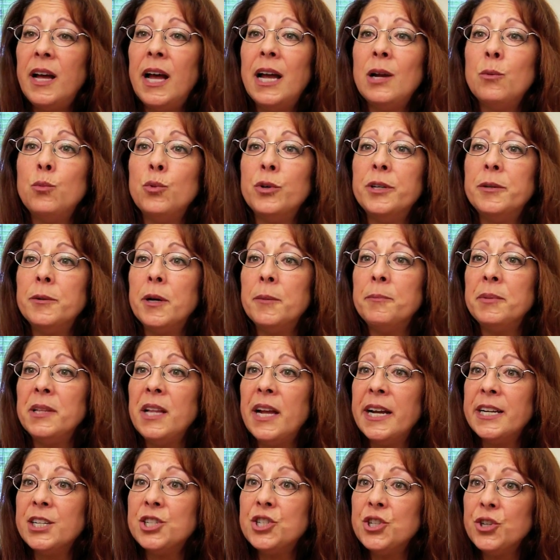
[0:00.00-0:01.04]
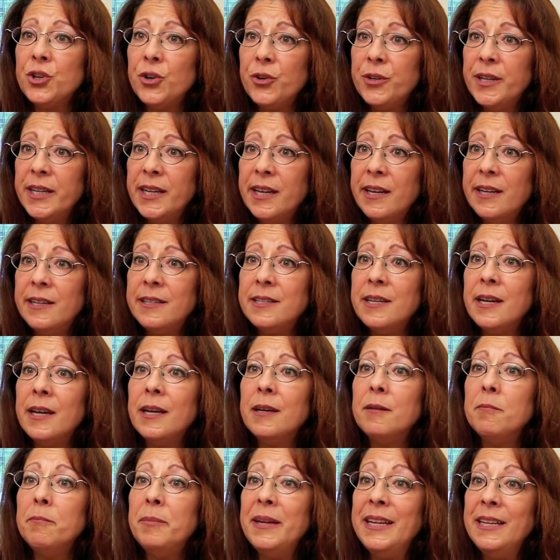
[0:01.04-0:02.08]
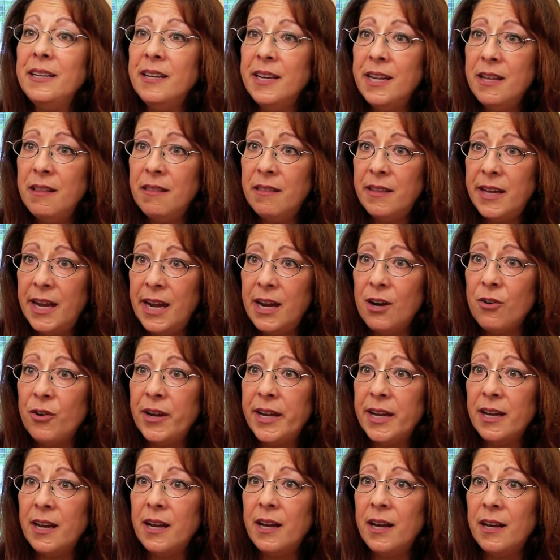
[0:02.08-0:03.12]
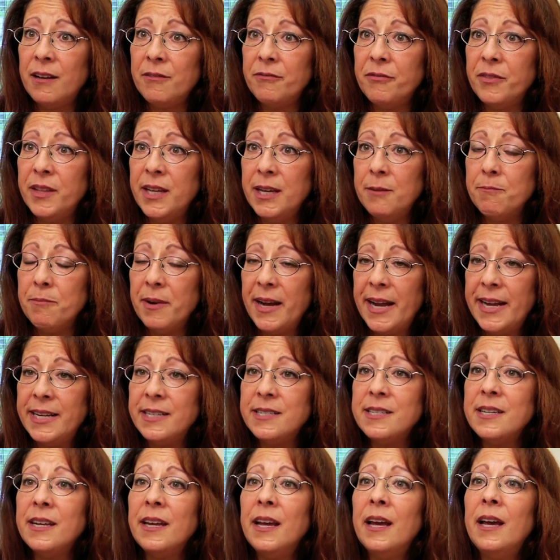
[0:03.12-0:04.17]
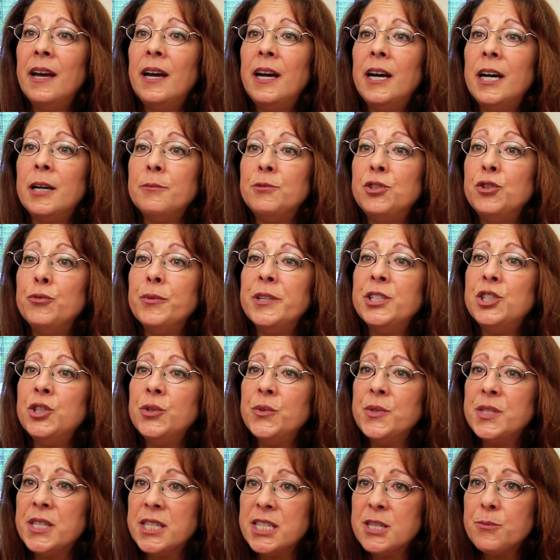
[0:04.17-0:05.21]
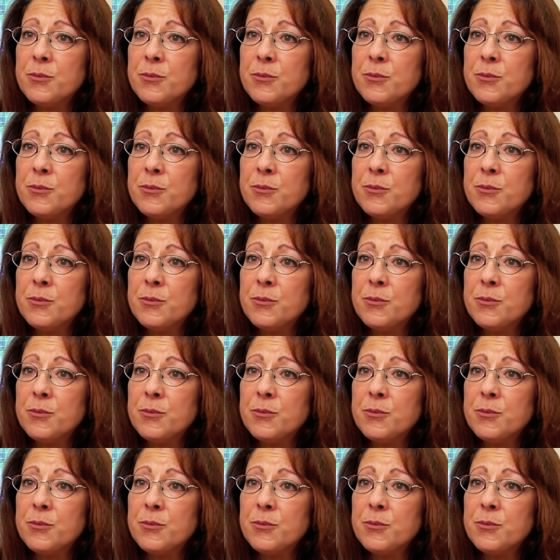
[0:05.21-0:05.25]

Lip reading: I would apply a tourniquet beneath the area of the bite to reduce the